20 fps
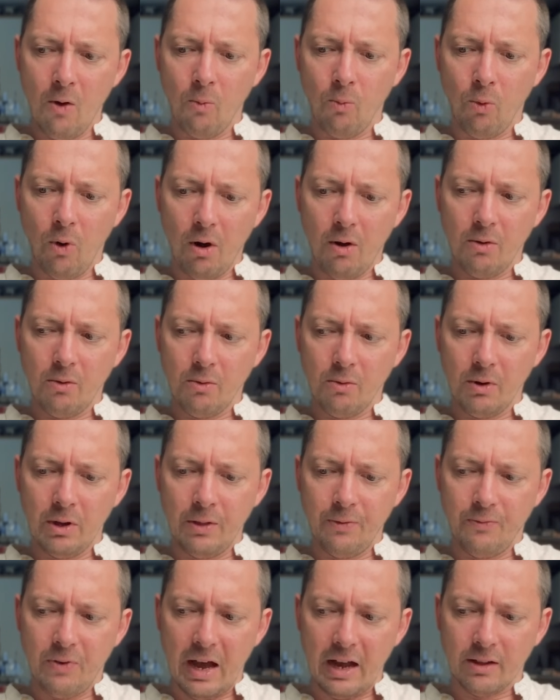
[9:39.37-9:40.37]
What,
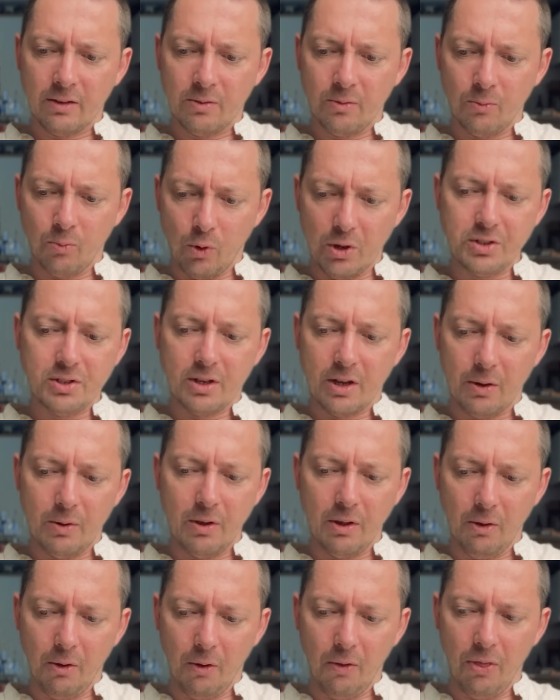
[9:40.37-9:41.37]
in fact, was
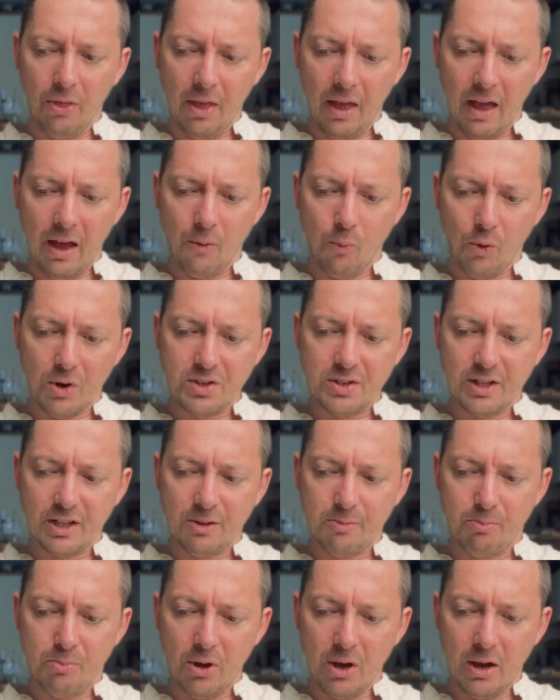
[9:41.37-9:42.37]
going on there was
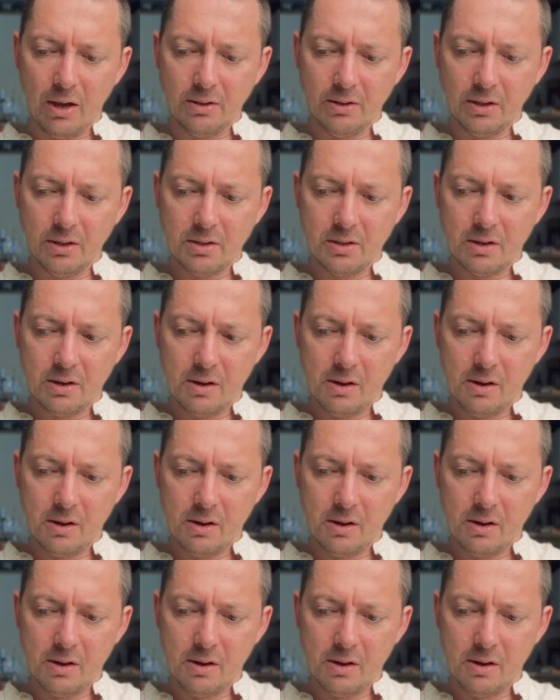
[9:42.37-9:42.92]
that Bernard